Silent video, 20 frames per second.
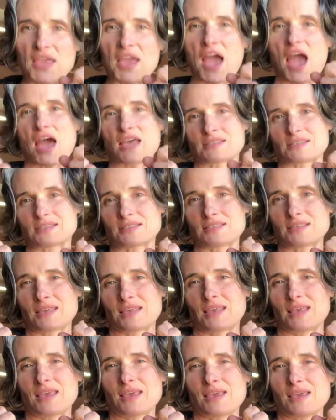us
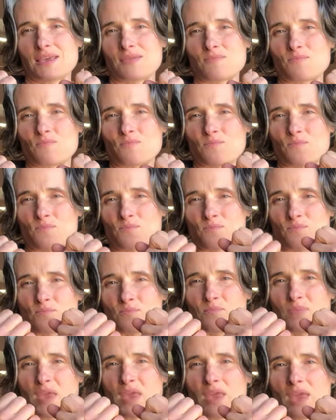
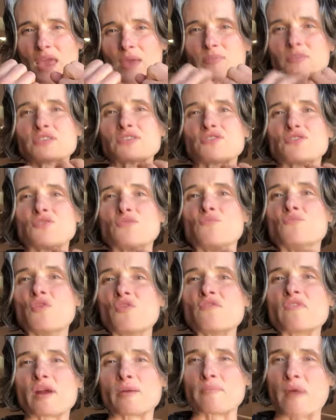being able to
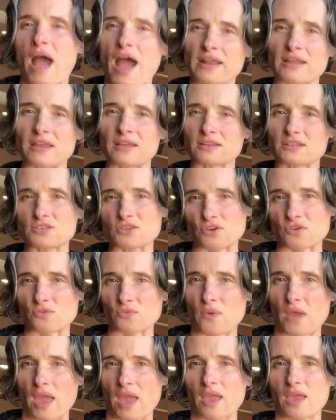move our body in a
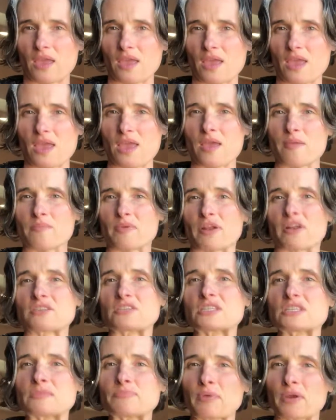certain way, but our
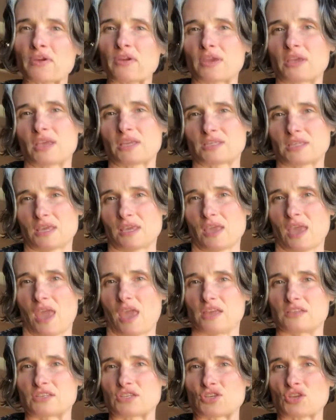spirit gets
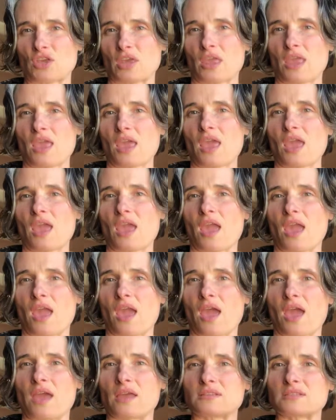engaged.
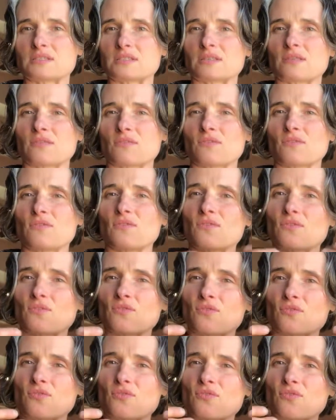And
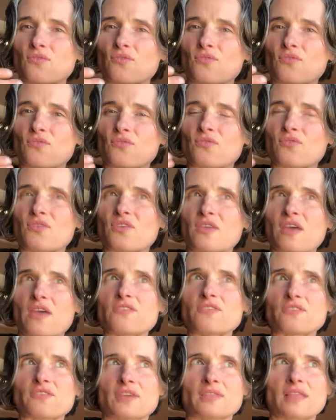the
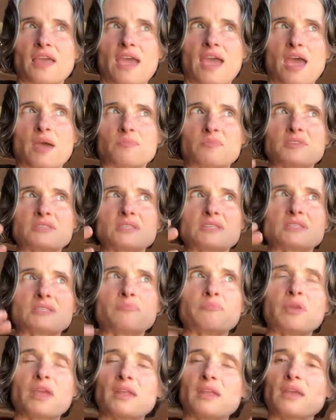other thing that happens is,
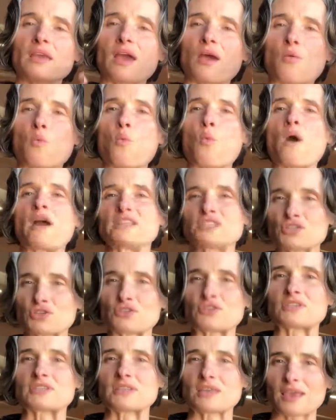depending on what
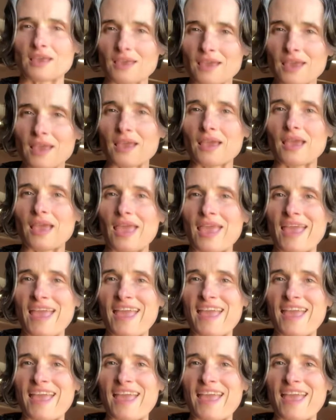you're singing,